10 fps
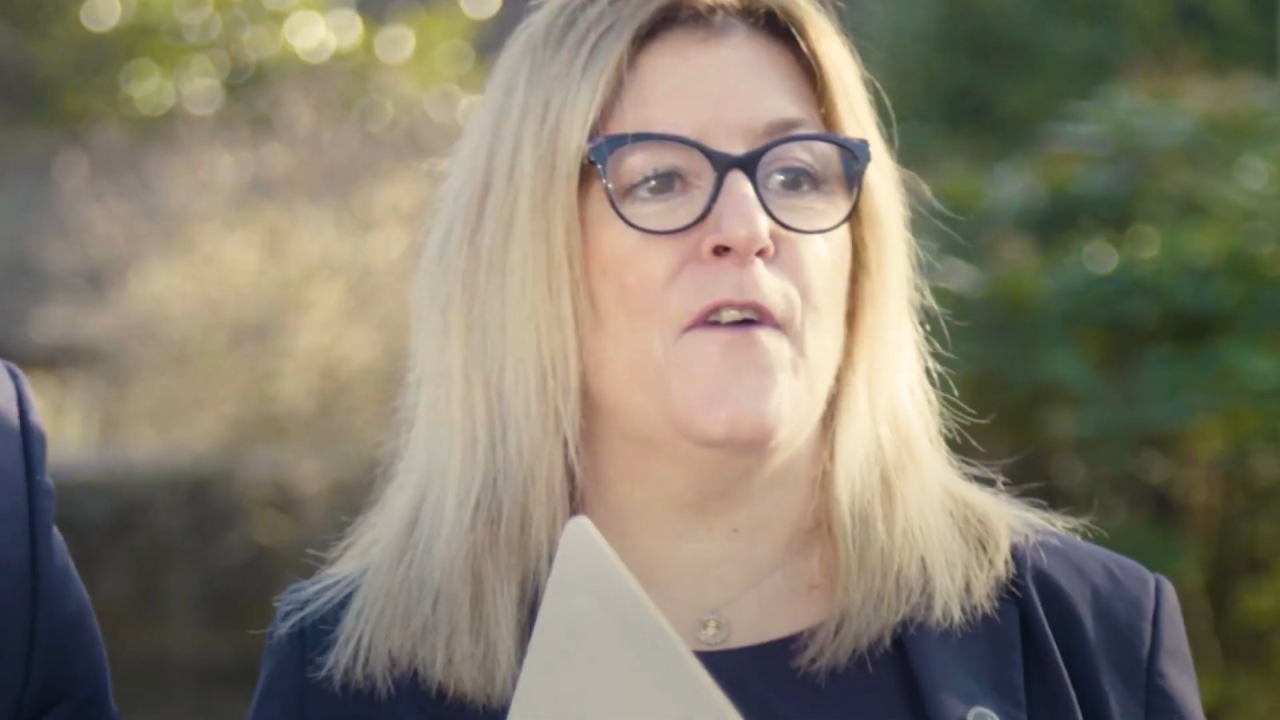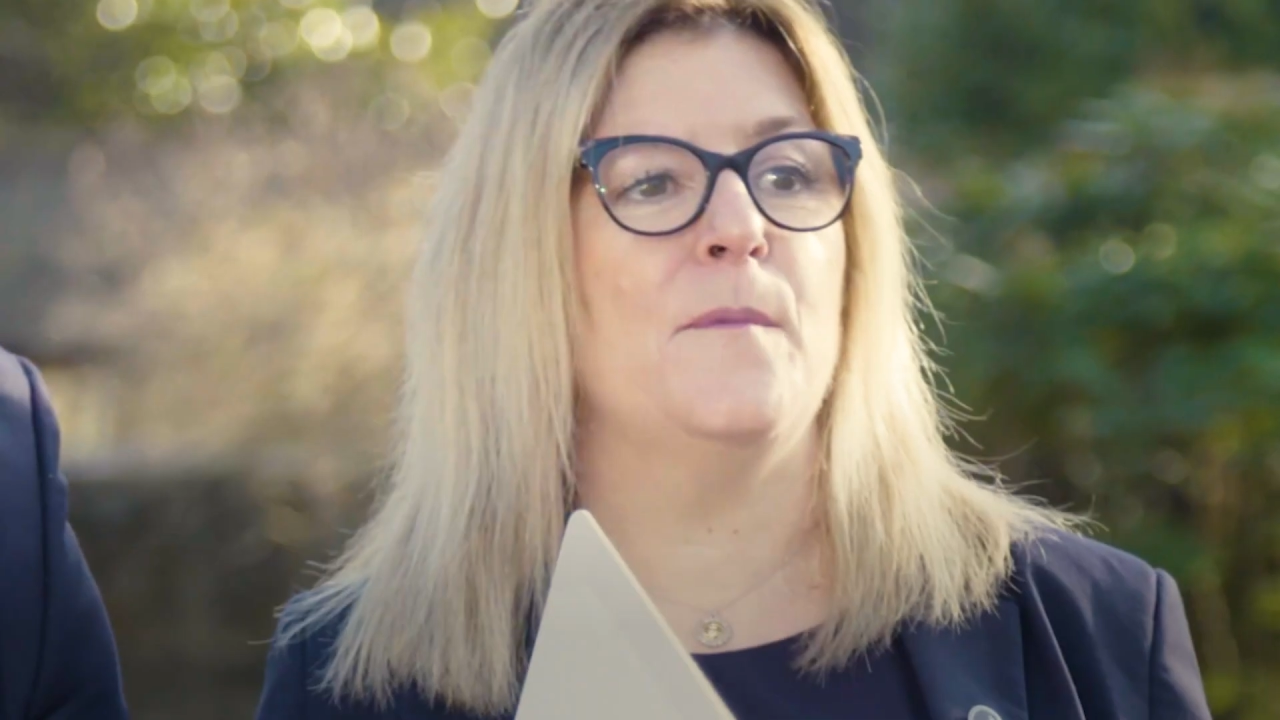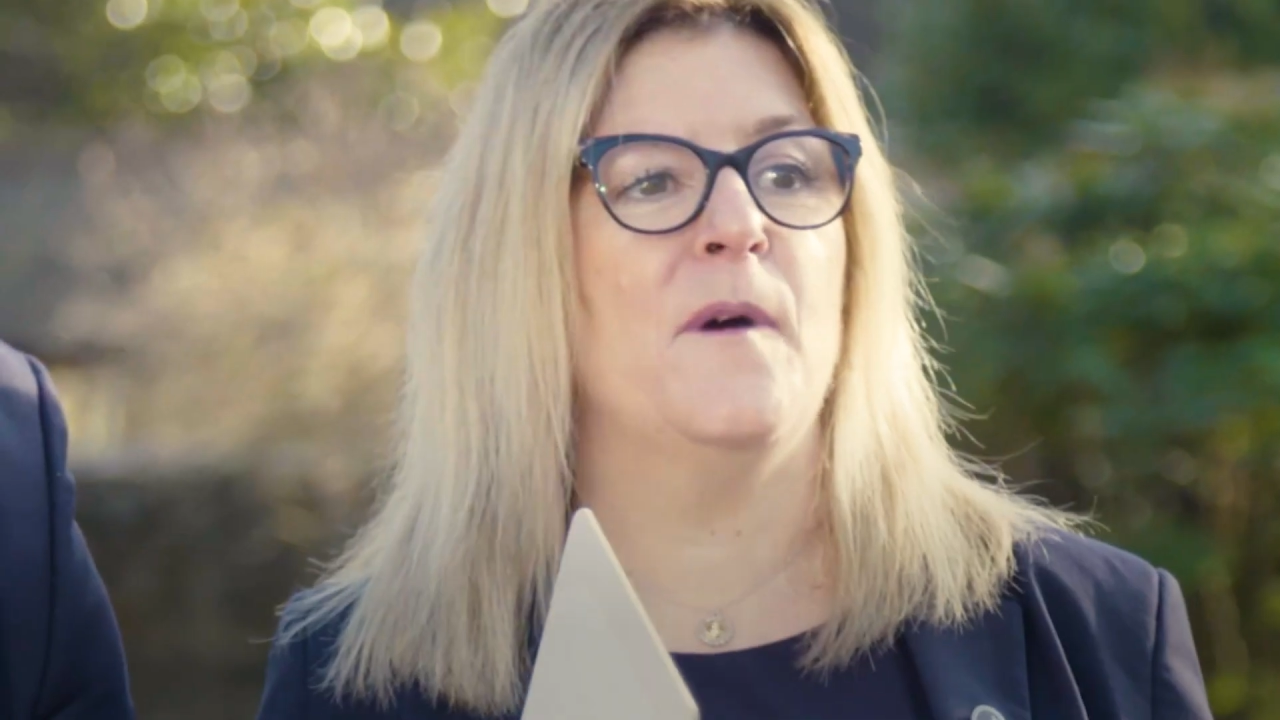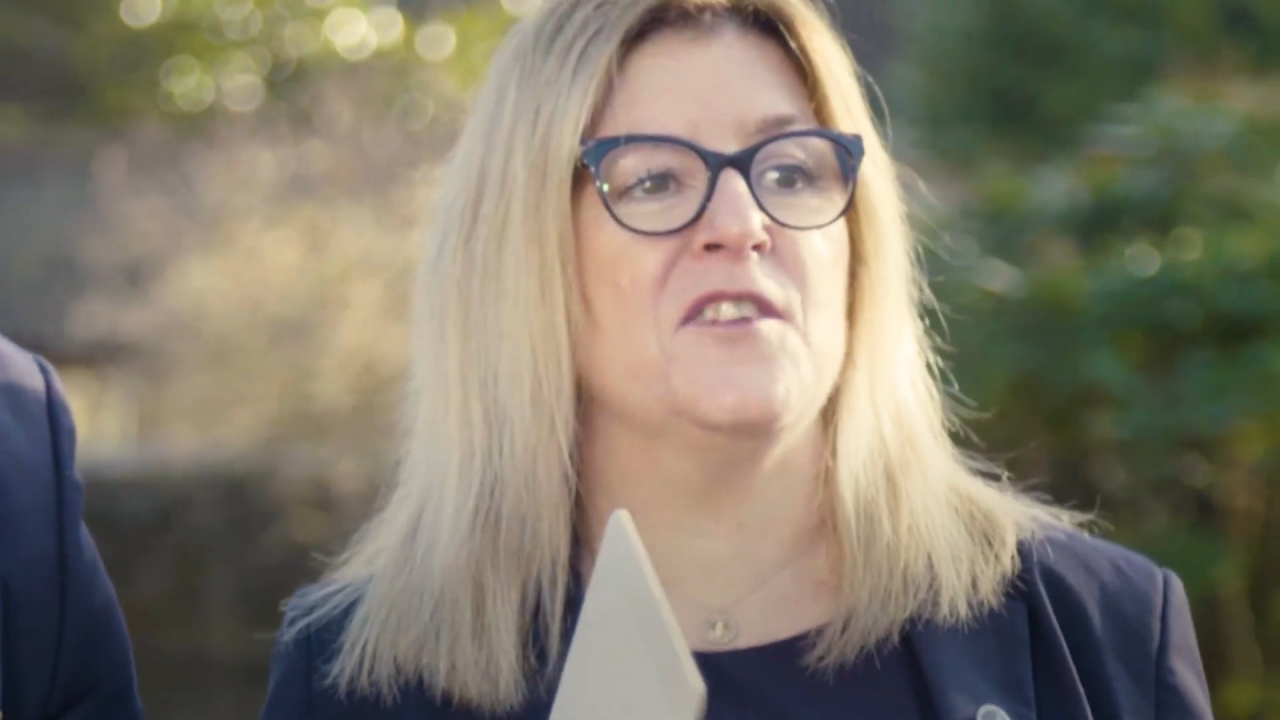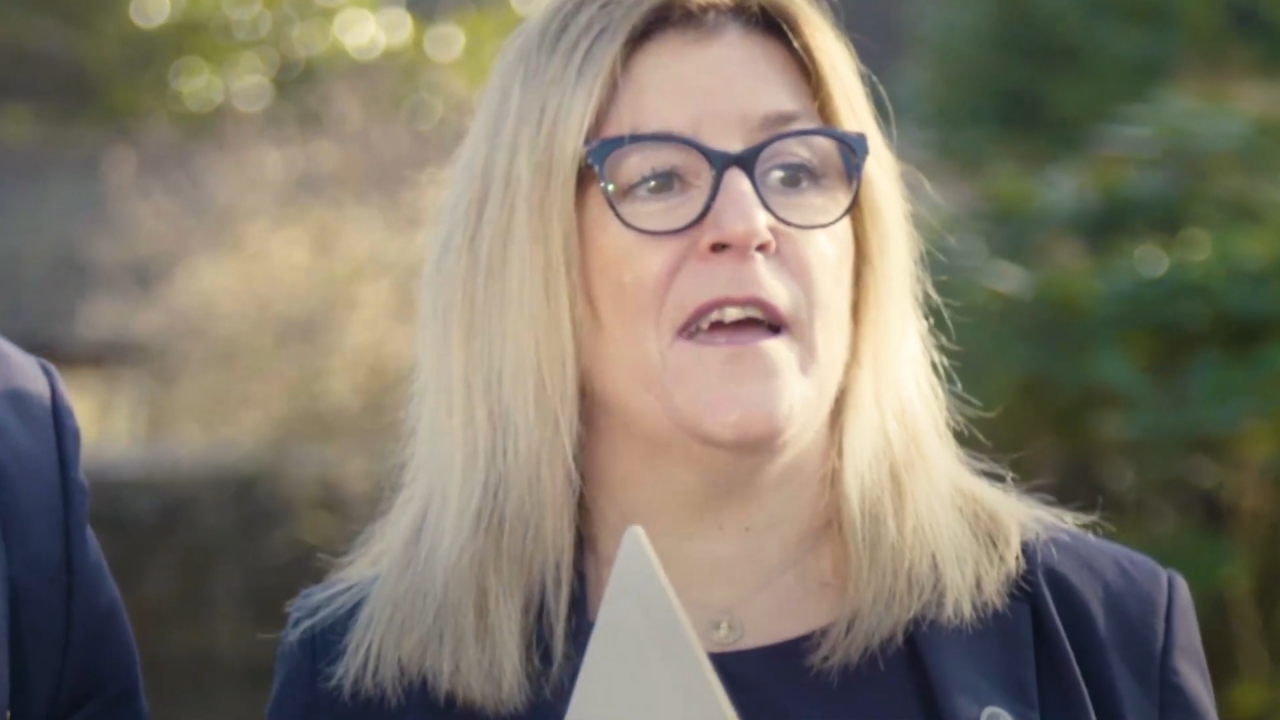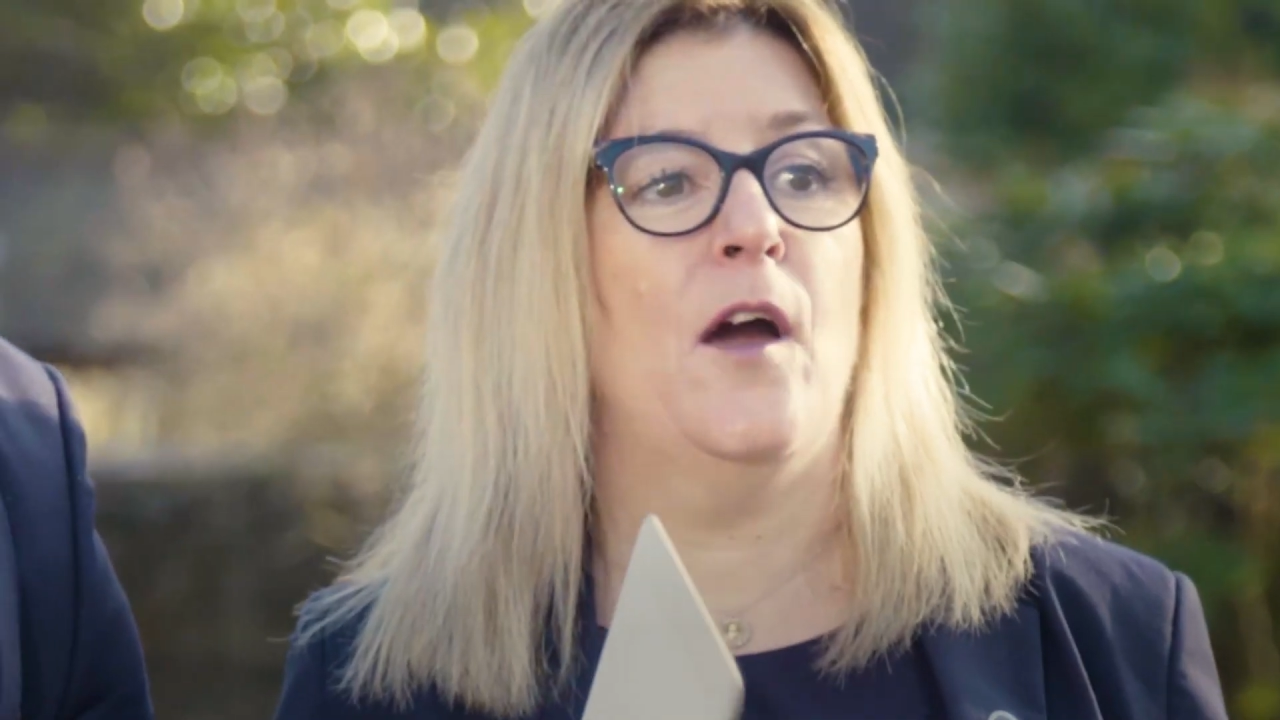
very much a